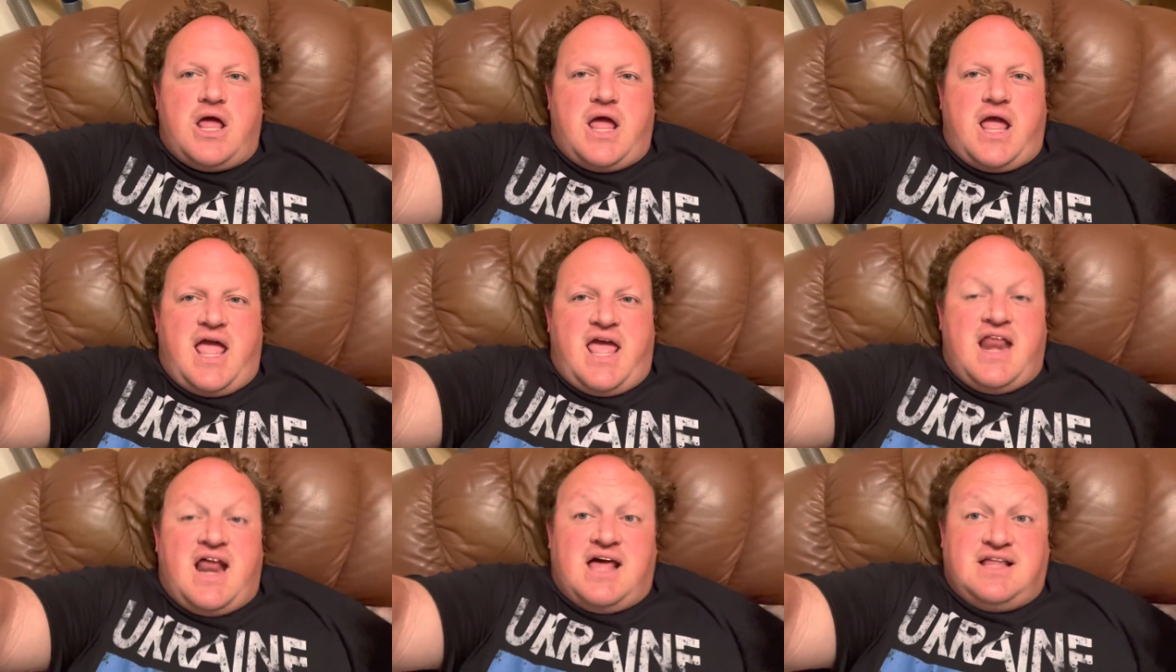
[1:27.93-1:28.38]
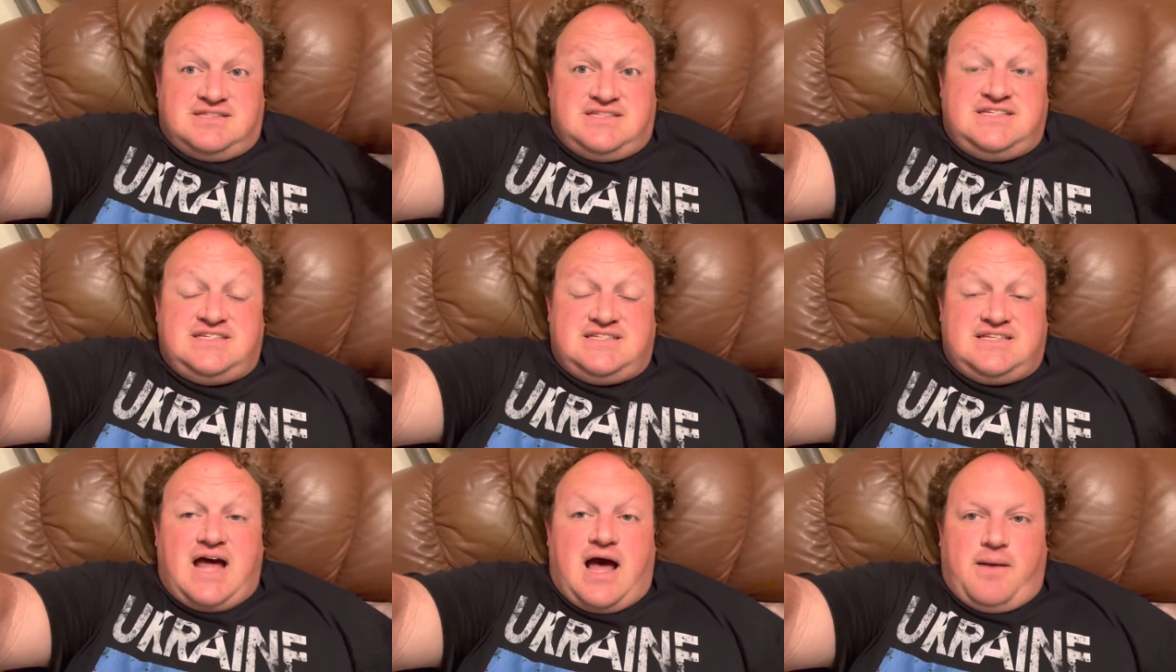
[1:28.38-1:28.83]
It doesn't
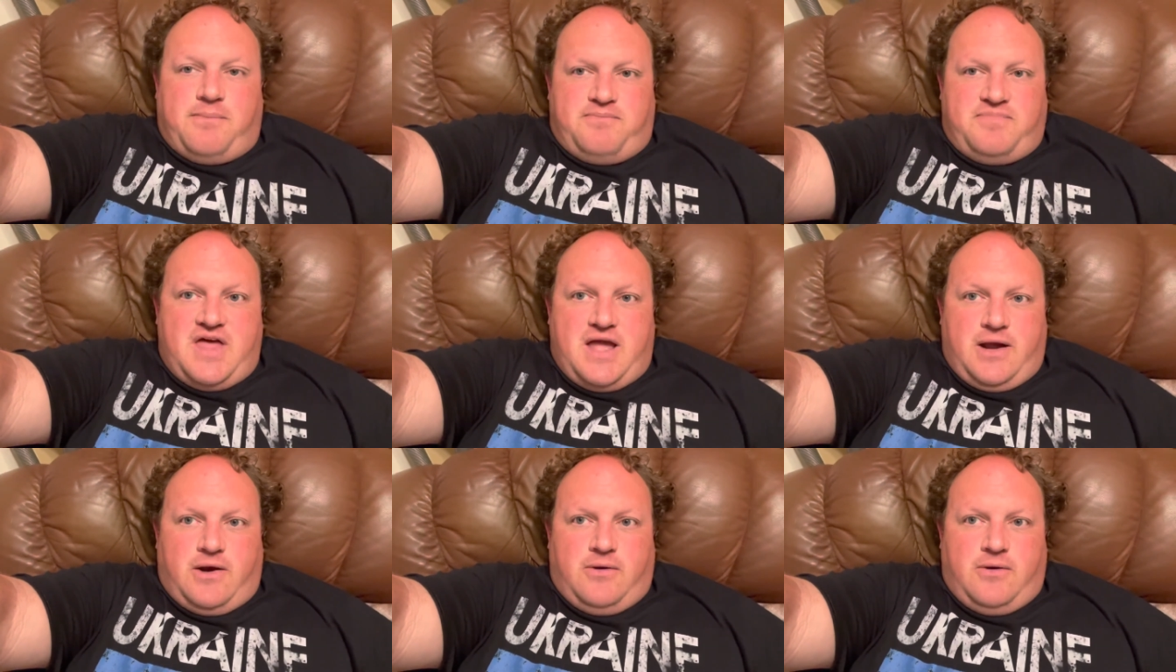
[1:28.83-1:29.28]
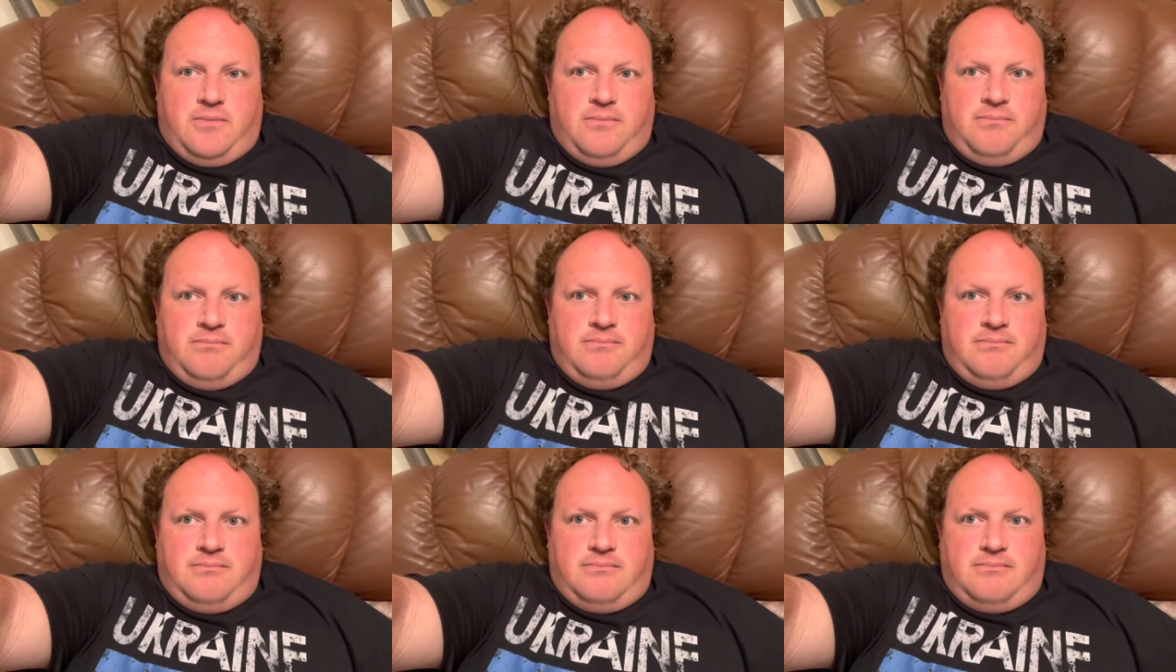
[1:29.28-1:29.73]
stop there.
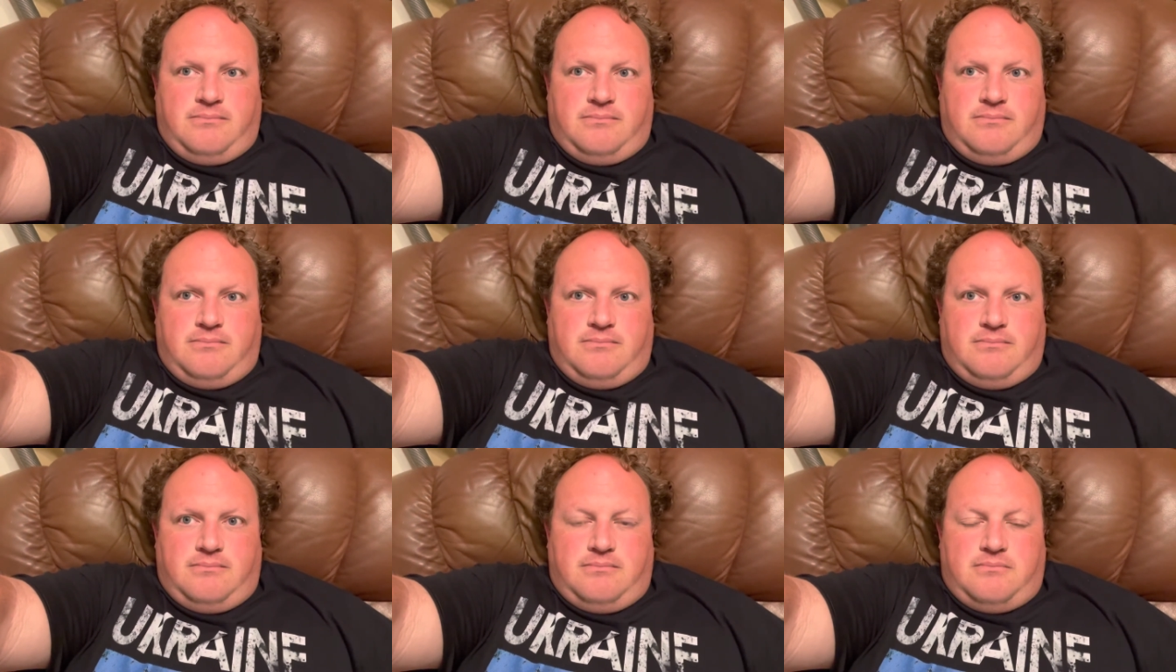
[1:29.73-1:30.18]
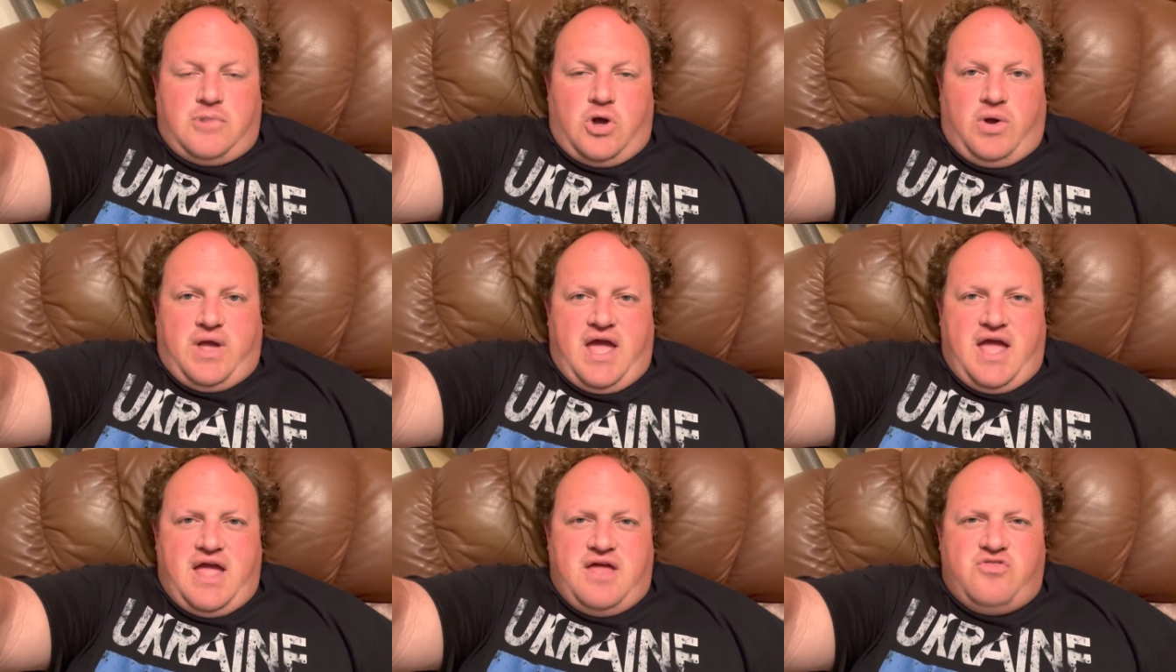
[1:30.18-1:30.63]

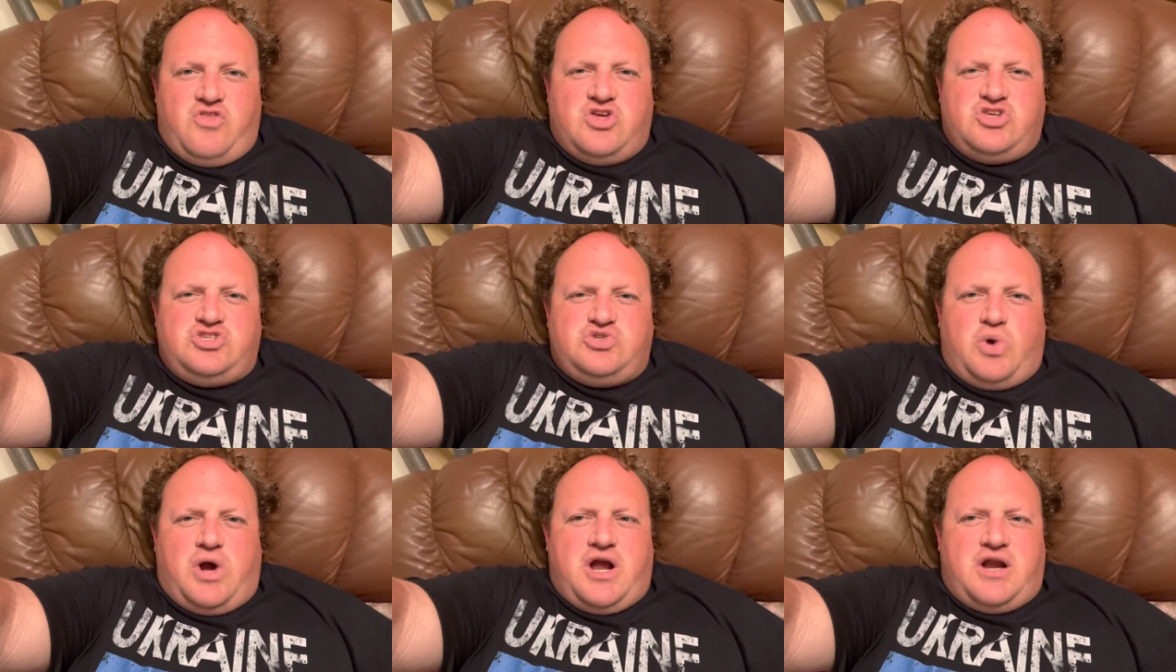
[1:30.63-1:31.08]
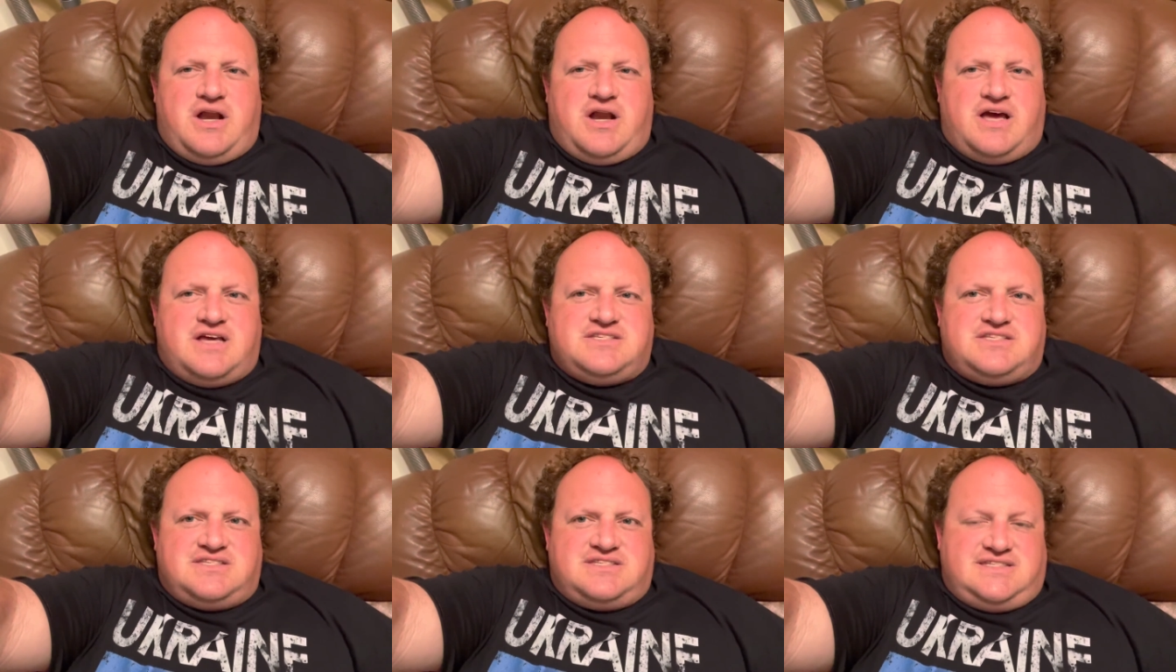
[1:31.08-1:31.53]
Okay, this is where it
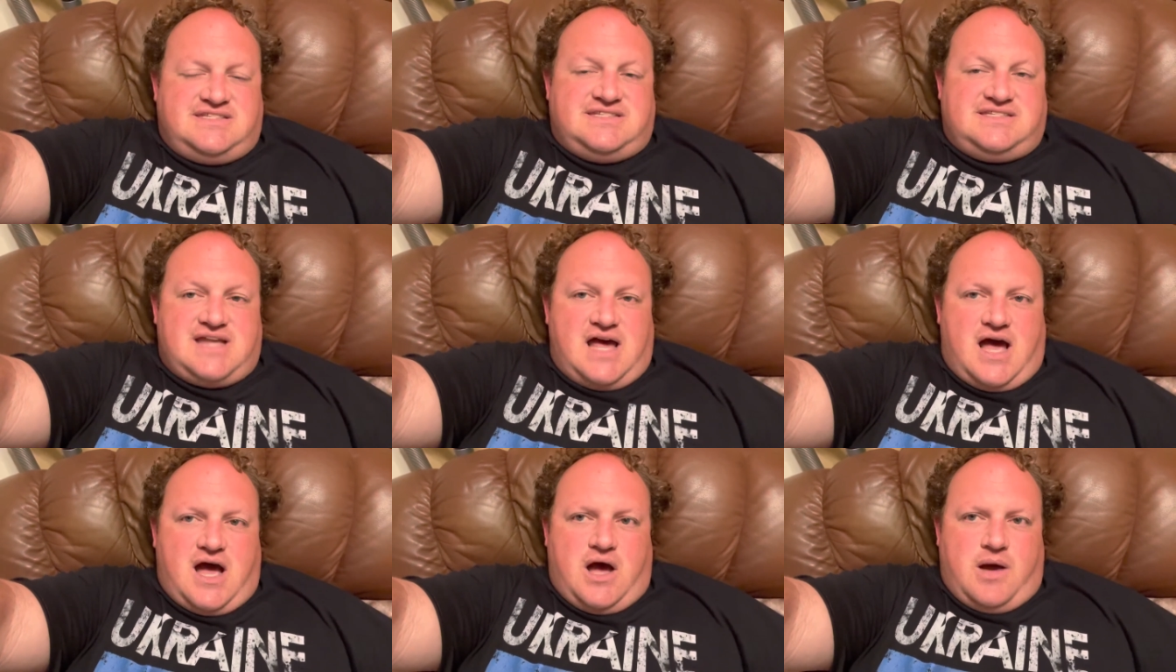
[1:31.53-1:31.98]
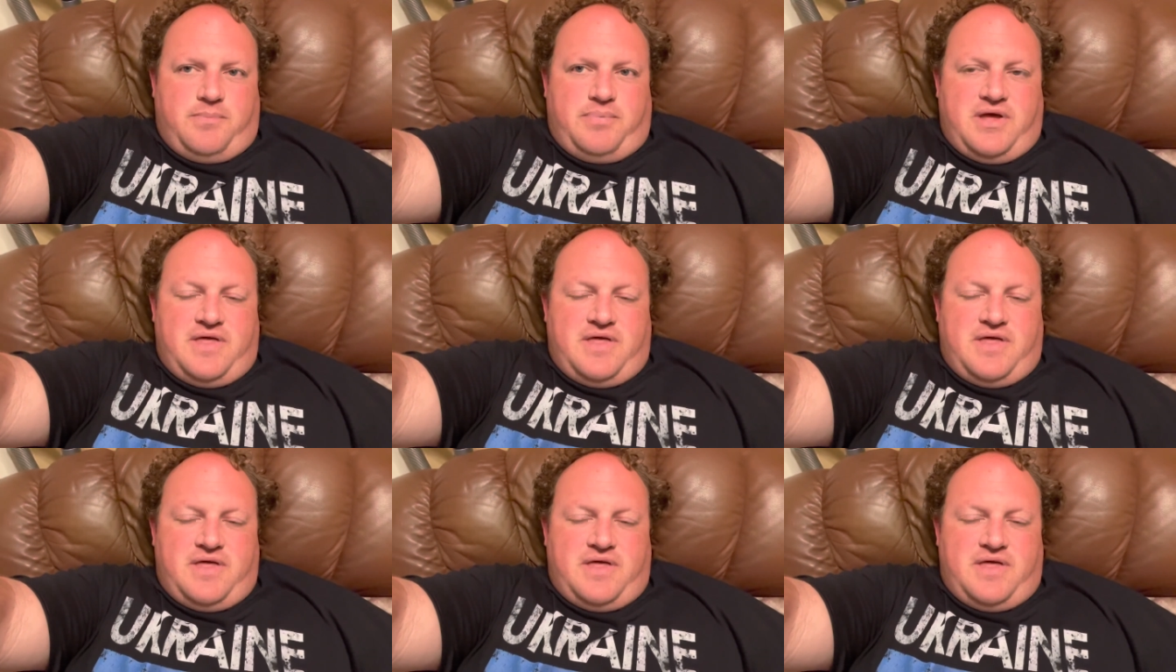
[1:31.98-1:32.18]
doesn't stop.